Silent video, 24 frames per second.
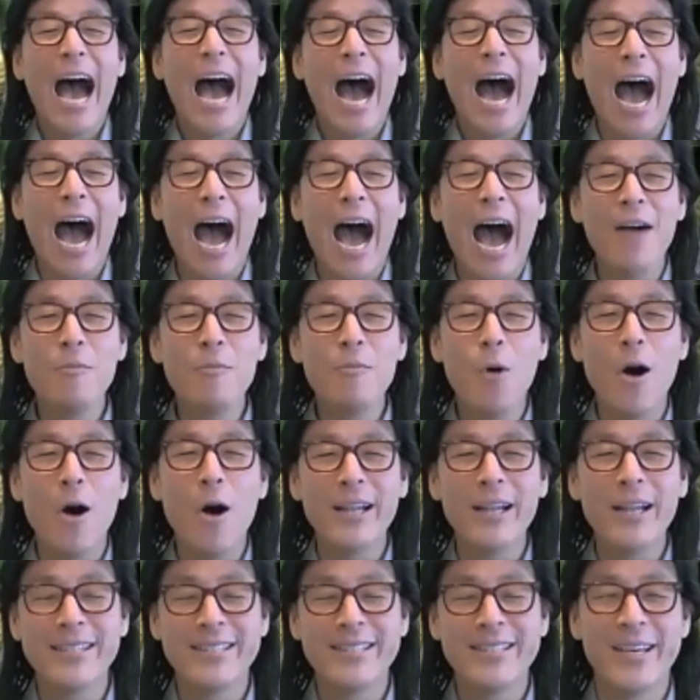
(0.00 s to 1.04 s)
I
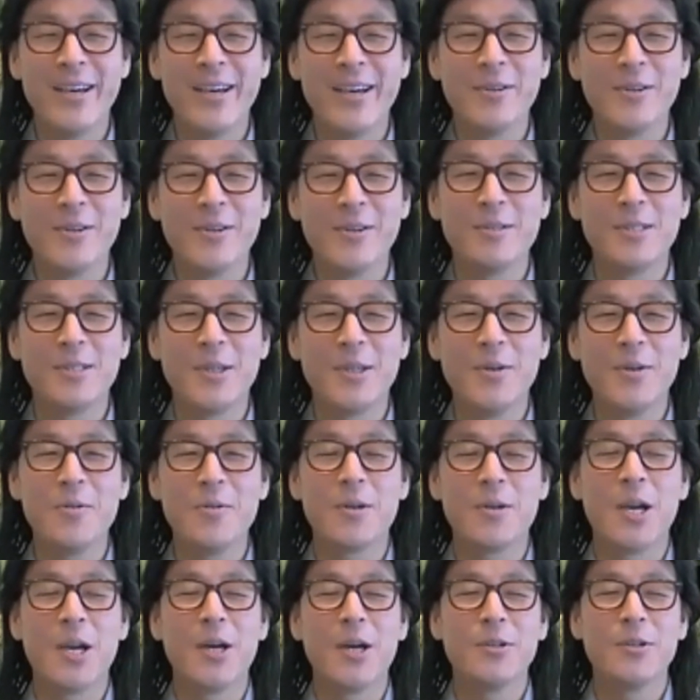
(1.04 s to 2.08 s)
wanted to tell you two
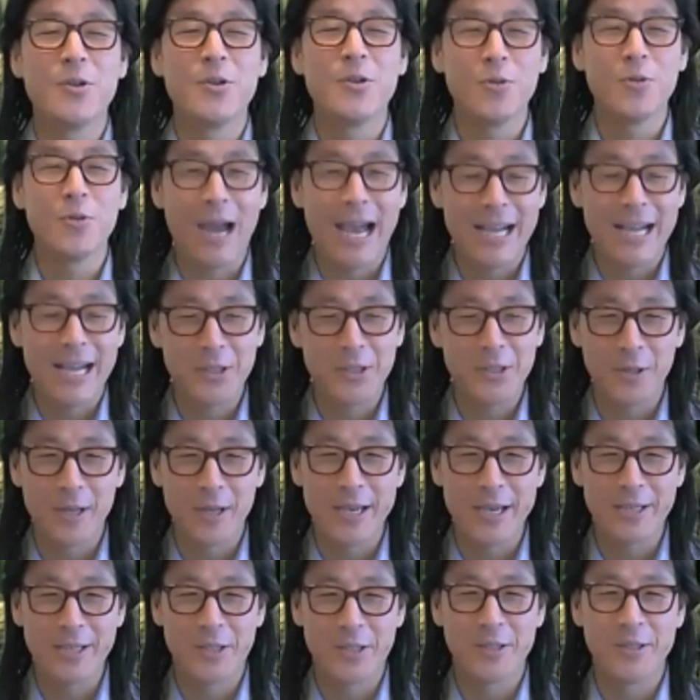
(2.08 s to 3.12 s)

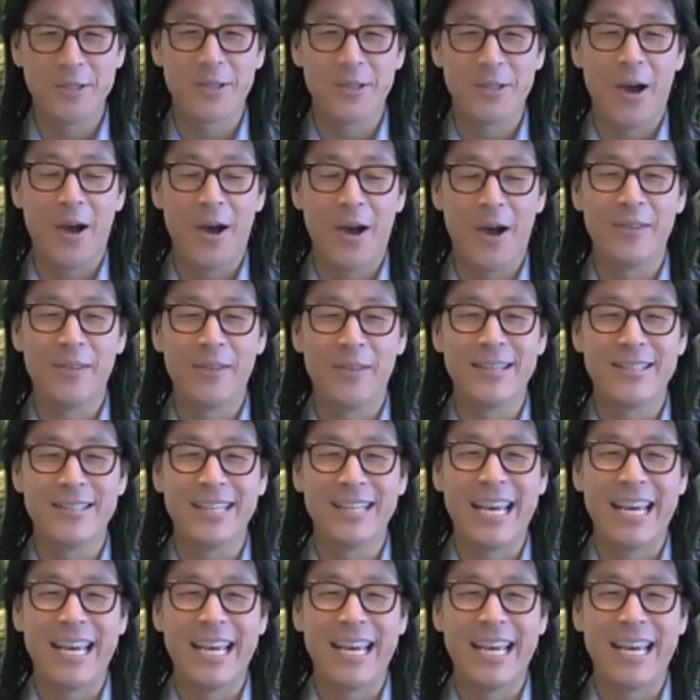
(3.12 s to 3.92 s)
congratulations on this.